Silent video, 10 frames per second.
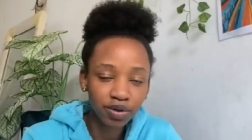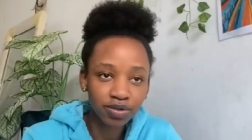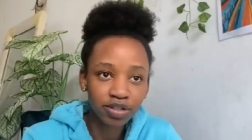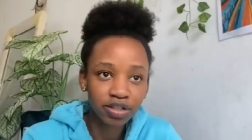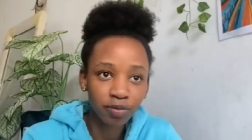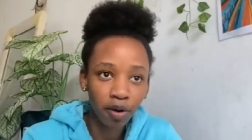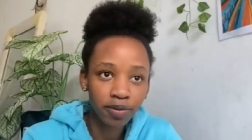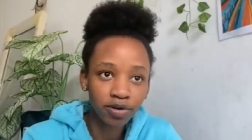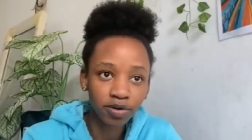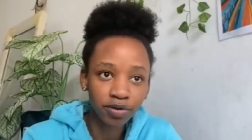because it's
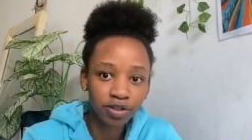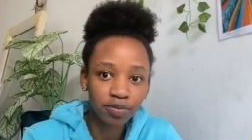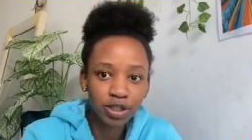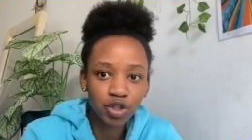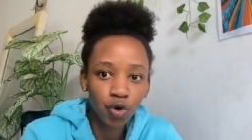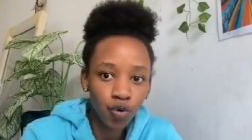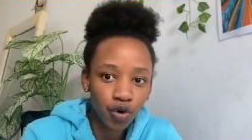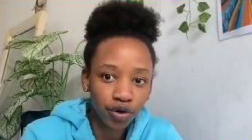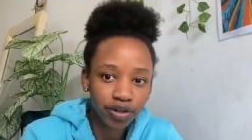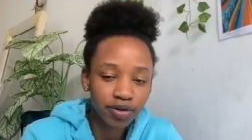probably not going to be too
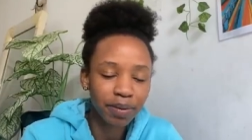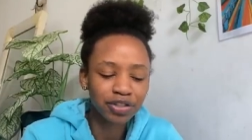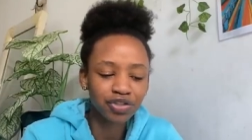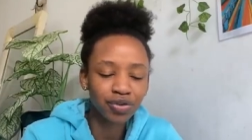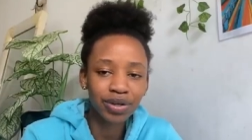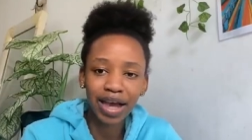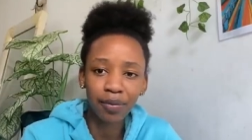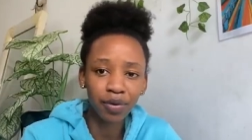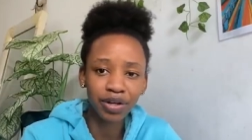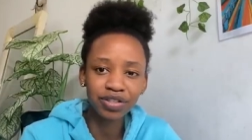good but you know yeah
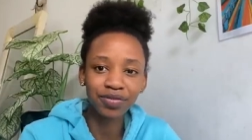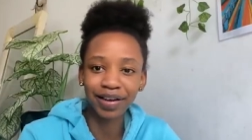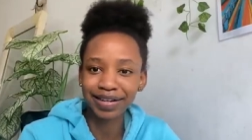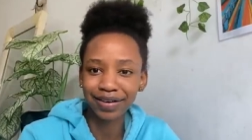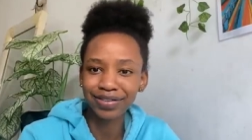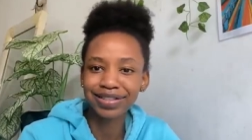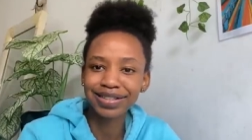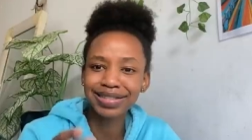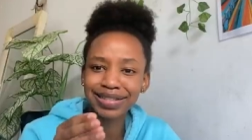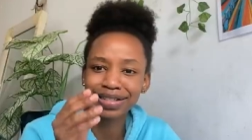we're going to find out
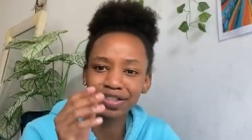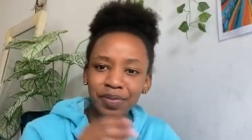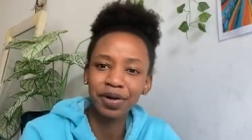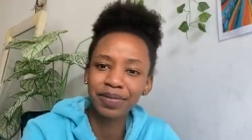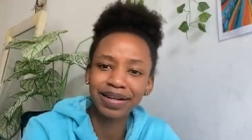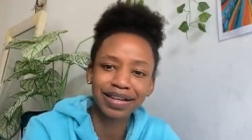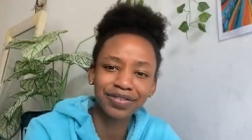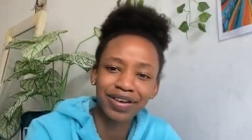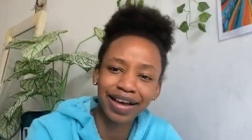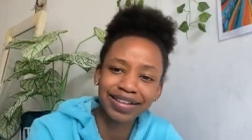this is an experiment like
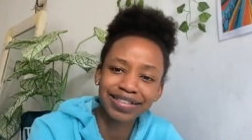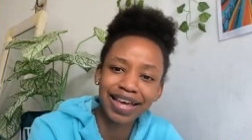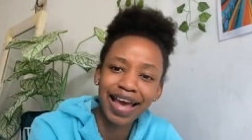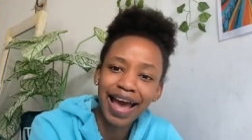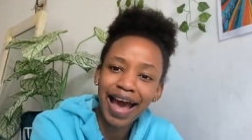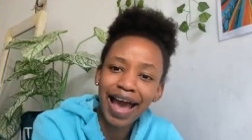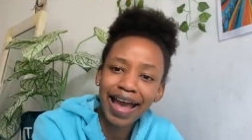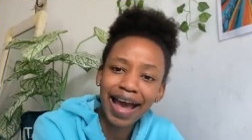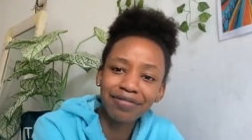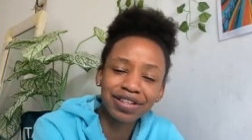you guys i
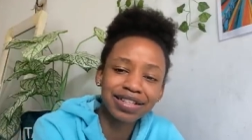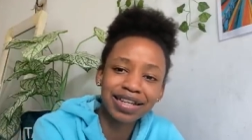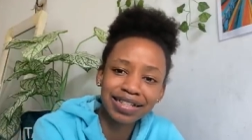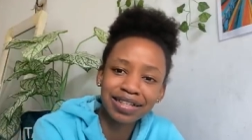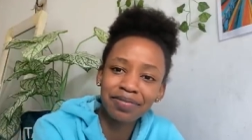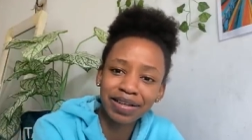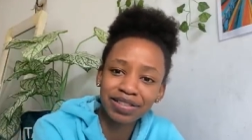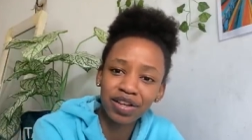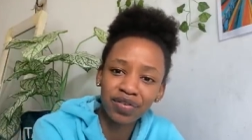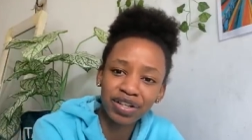have dedicated
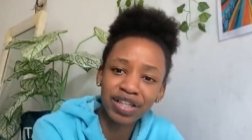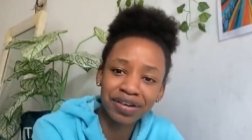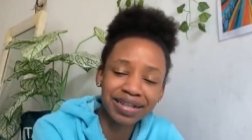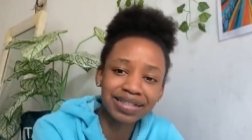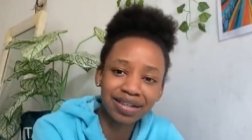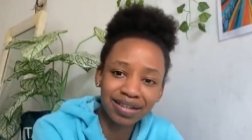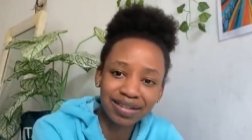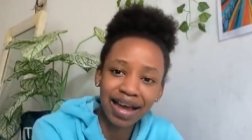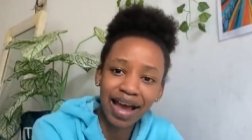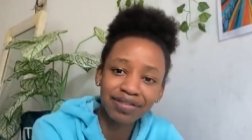myself to the greater
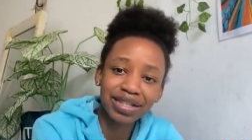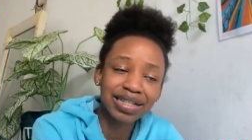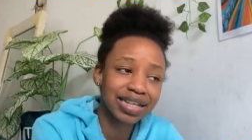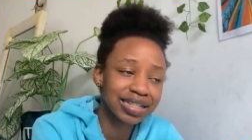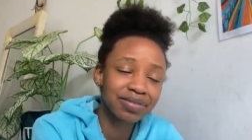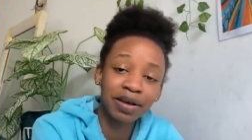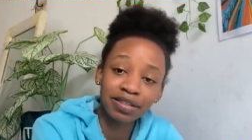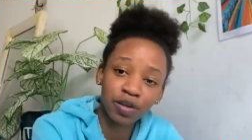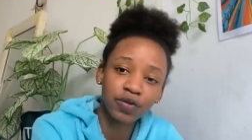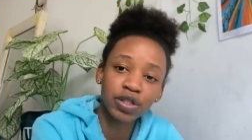good i have dedicated
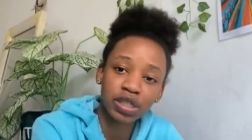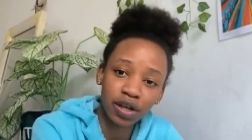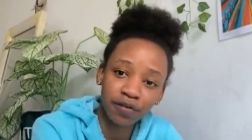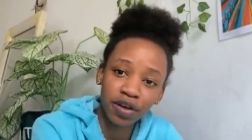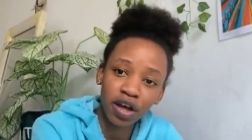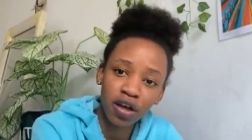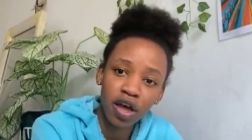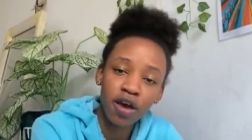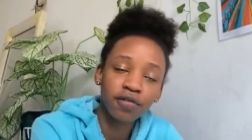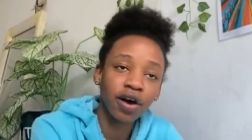myself to suffer
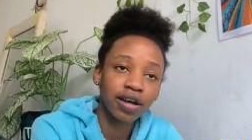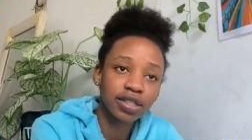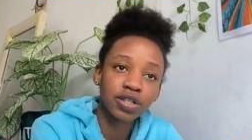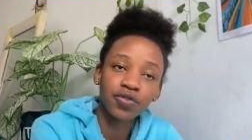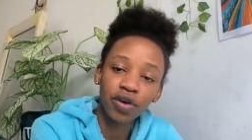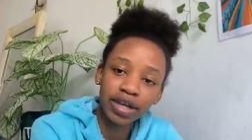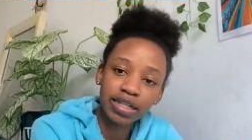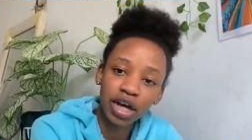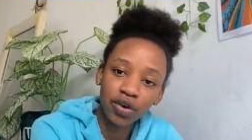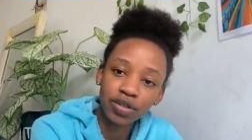for us to
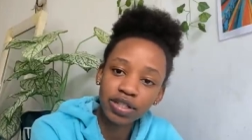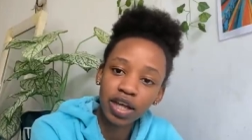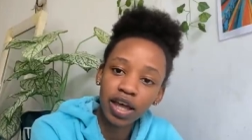find out